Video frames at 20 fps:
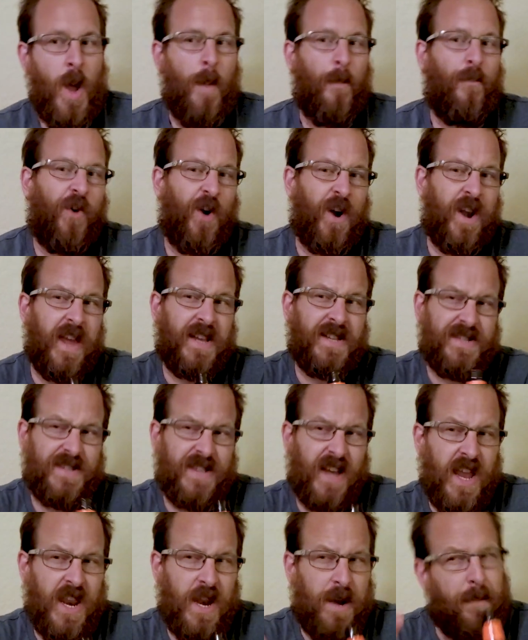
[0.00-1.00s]
Pretty
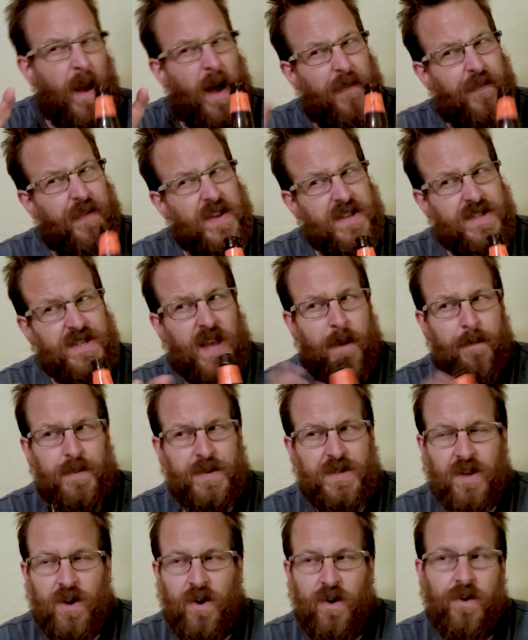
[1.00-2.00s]
excited about this
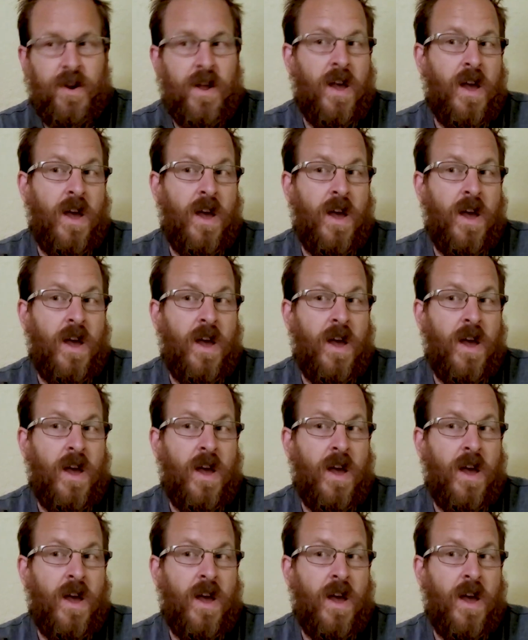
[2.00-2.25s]
episode.